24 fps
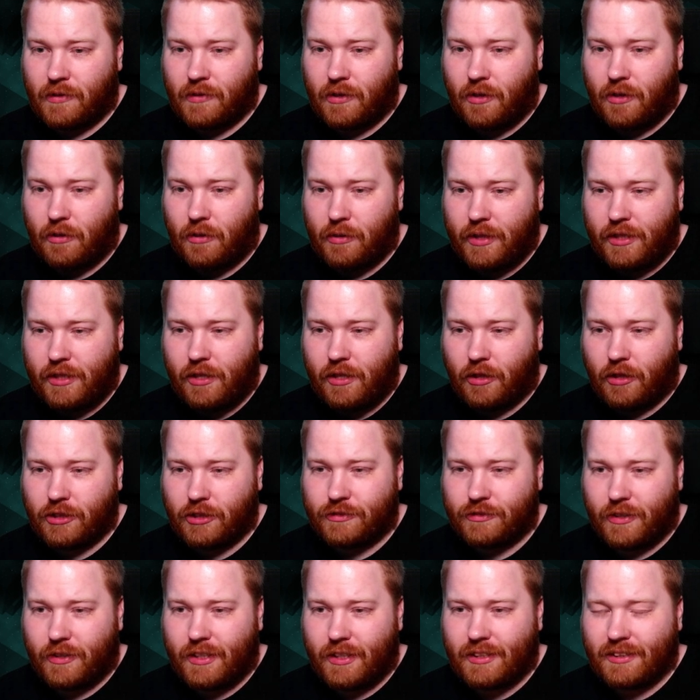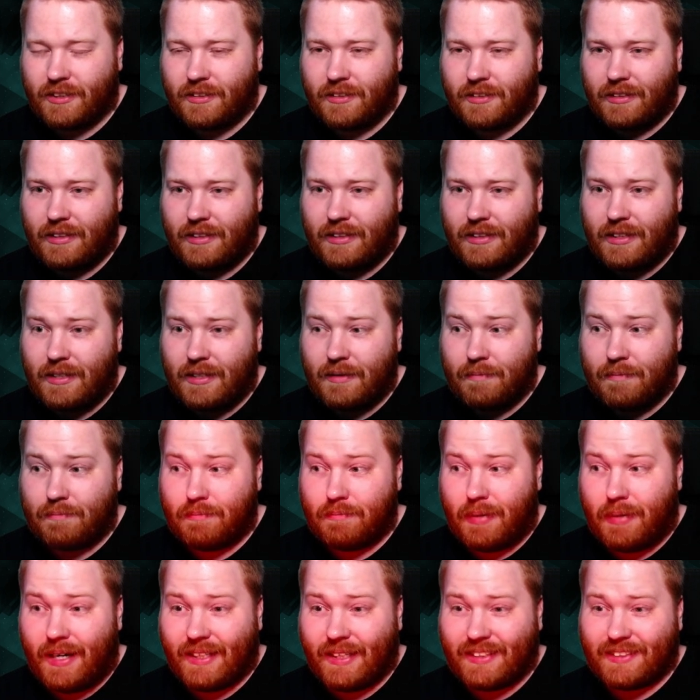Oh, he goes for it.
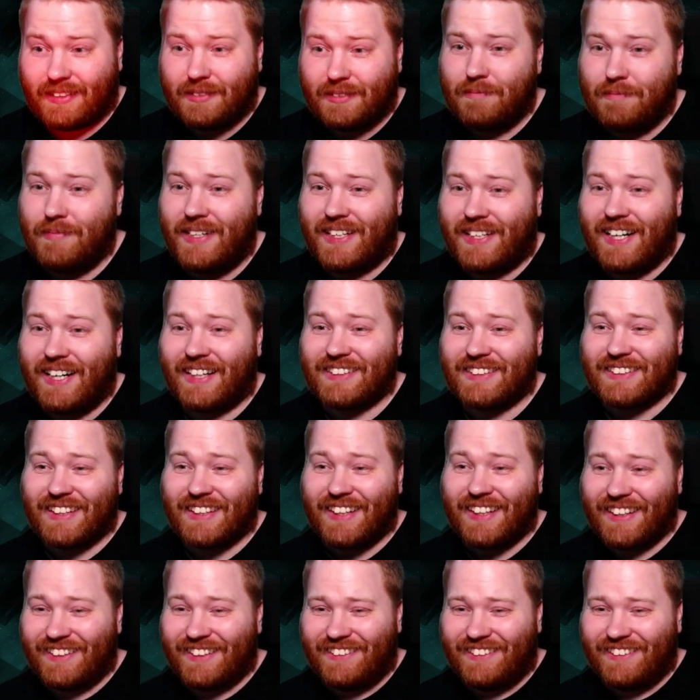But Mikasa.